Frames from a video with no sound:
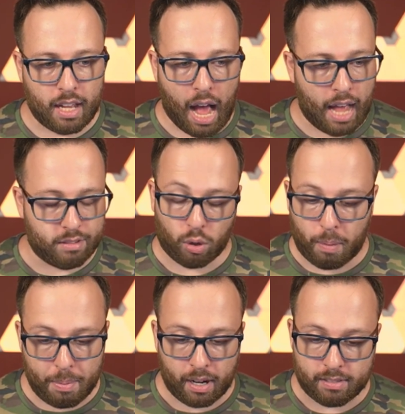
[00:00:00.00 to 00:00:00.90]
I told my
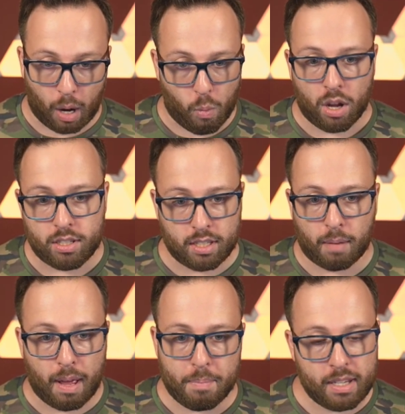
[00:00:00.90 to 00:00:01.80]
parents, I want to sell
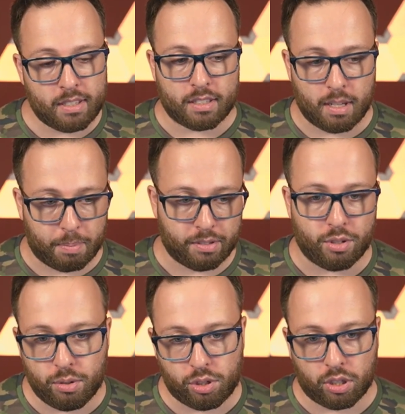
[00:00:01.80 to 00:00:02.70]
my business and
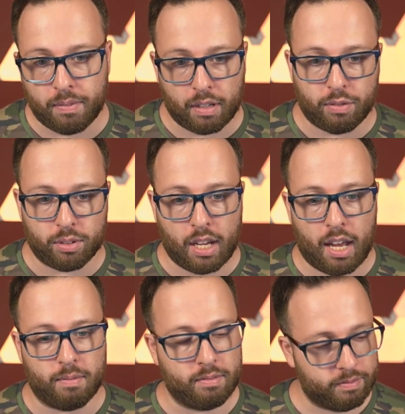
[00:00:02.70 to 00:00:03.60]
pursue streaming full
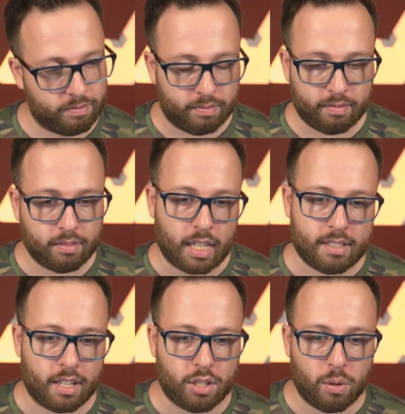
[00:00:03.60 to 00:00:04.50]
time. They
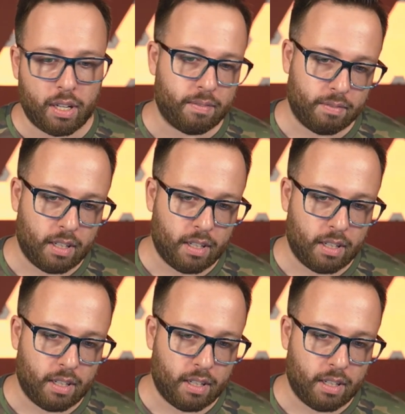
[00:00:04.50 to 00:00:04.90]
said, do it.